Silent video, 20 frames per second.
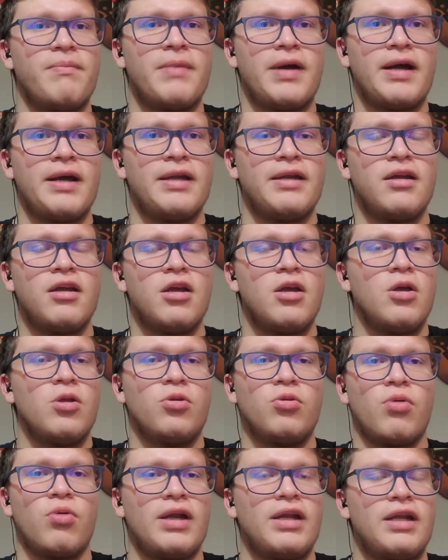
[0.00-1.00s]
mind.
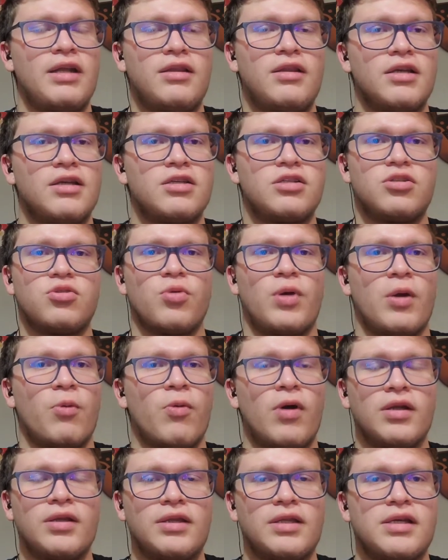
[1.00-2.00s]
Do I need this? Do I
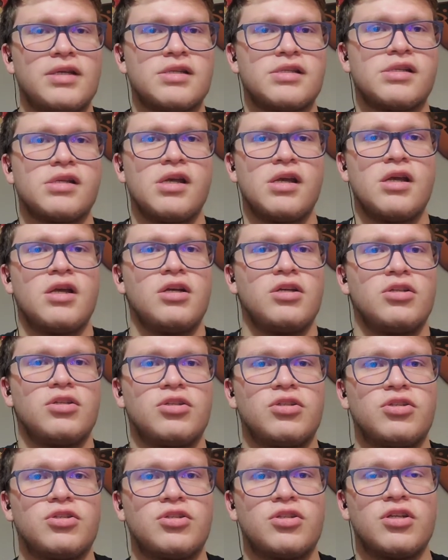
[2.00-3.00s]
want this?
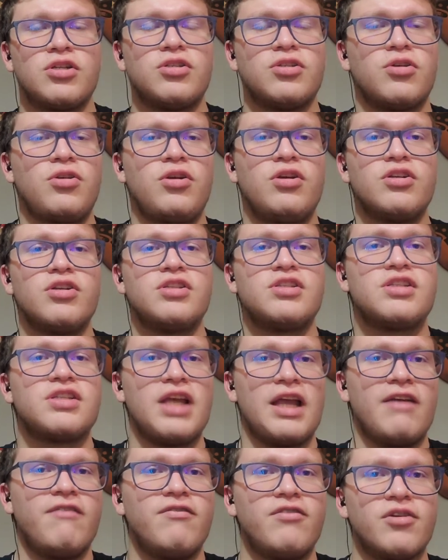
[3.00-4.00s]
Just so you can
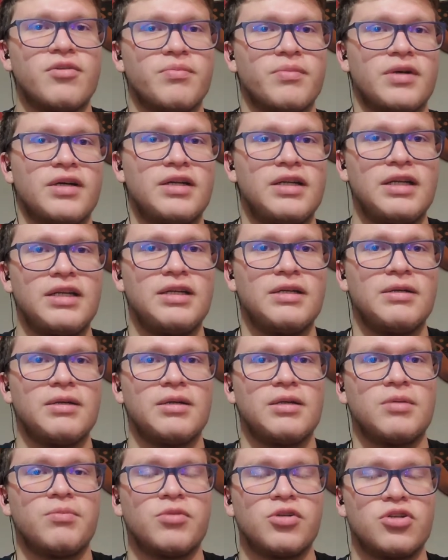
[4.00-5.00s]
save your money
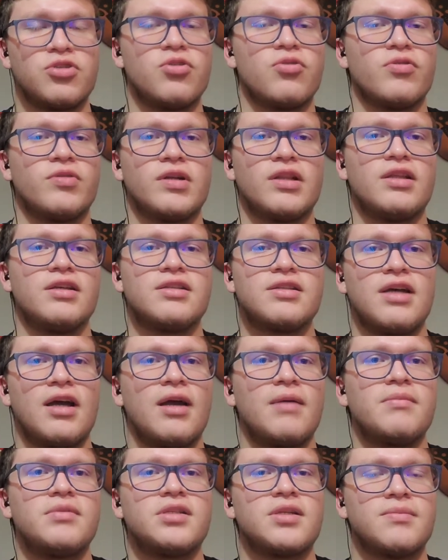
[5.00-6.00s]
a majority of the
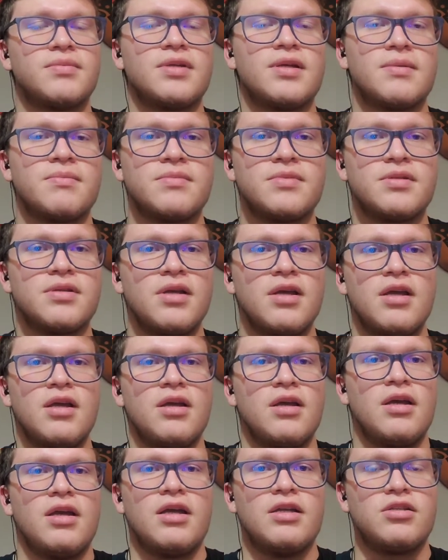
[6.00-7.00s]
time. Sometimes
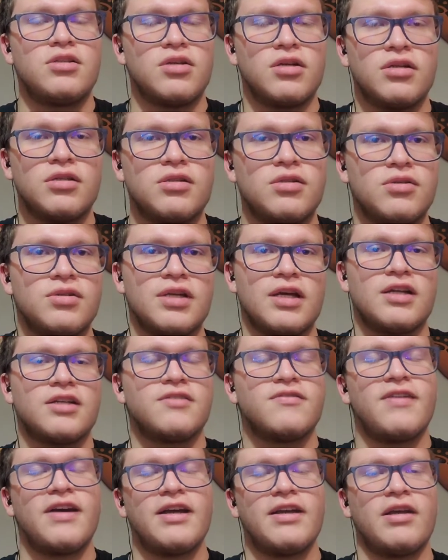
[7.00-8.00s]
it's good to
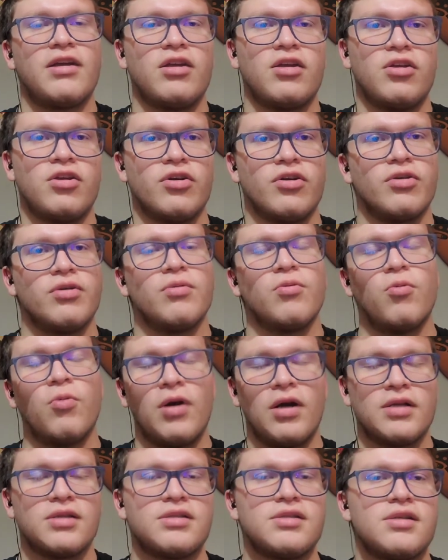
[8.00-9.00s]
satisfy your
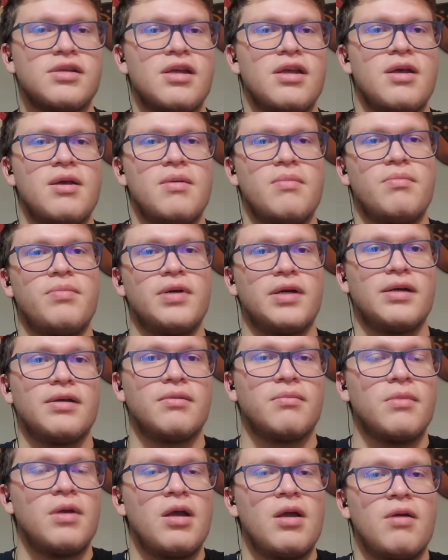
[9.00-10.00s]
wants,
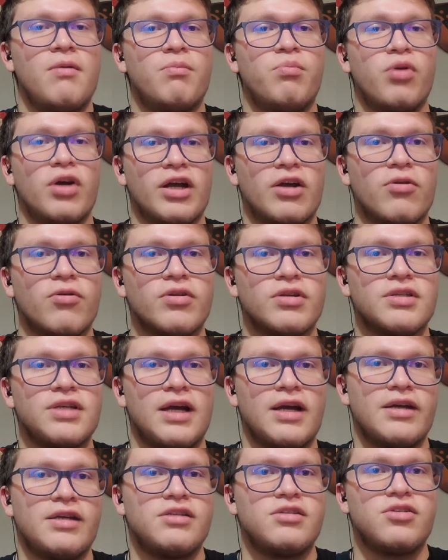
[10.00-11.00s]
but
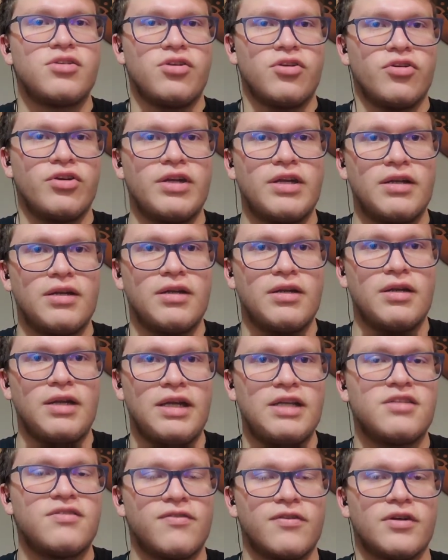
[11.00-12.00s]
prioritize your
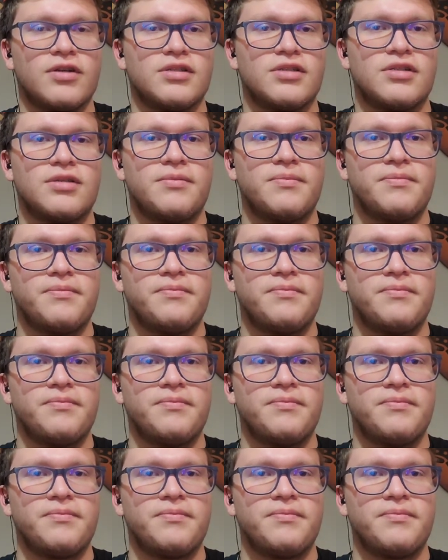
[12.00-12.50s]
needs first.